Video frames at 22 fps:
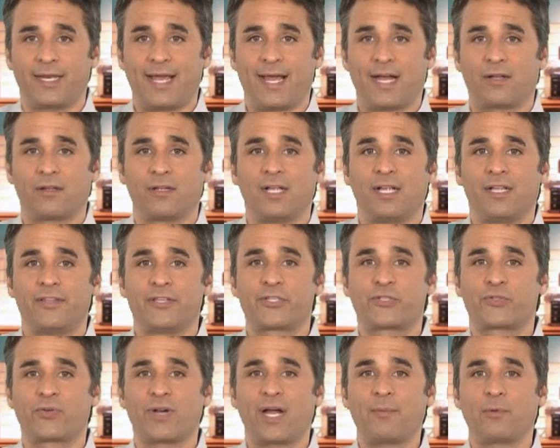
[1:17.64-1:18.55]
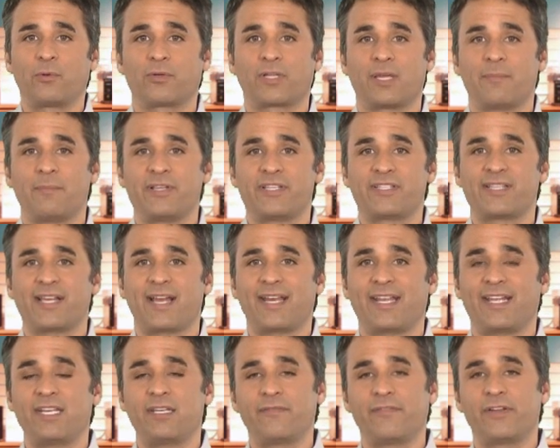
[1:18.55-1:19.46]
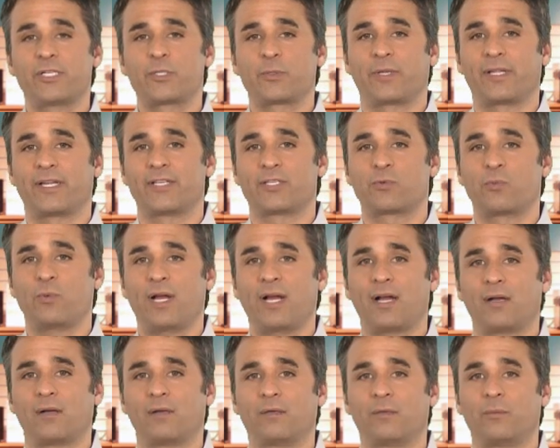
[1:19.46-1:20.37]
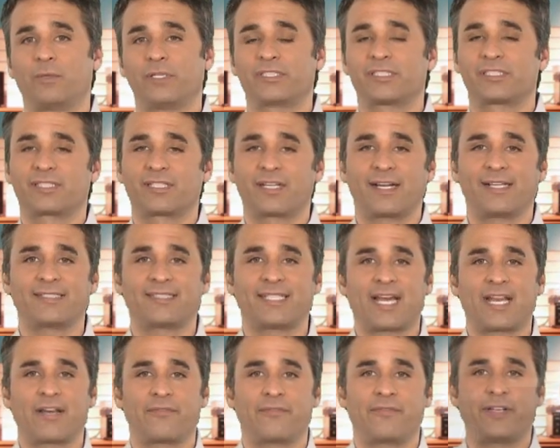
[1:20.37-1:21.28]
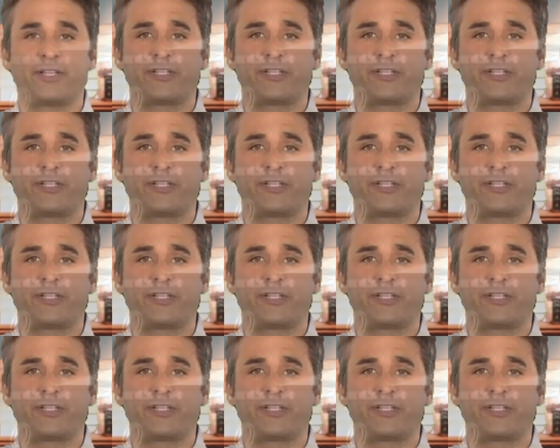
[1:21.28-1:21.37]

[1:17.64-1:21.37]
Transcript: Now, this treble can be set individually as well, which is a nice added